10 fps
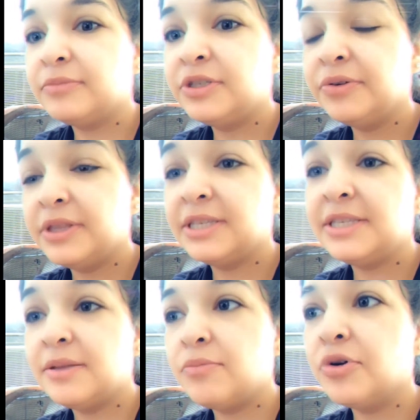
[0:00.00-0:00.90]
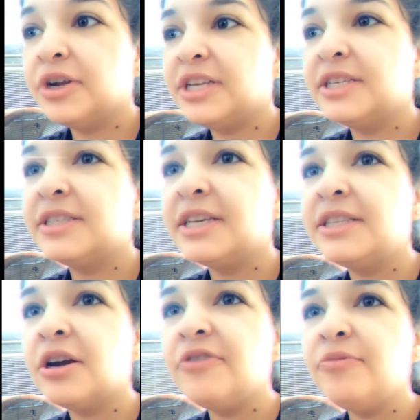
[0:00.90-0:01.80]
doing this in the mornings.
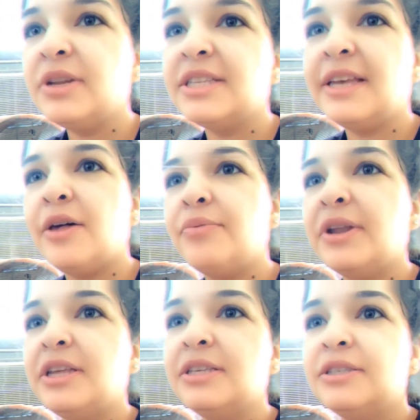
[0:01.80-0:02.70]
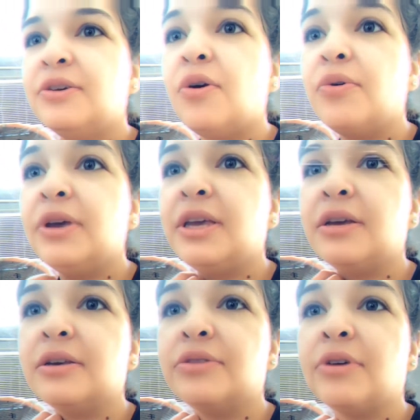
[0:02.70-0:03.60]
It's hard for me to tell when he's
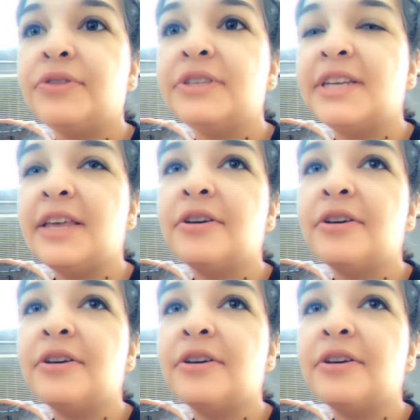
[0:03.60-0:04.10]
going throughout the day.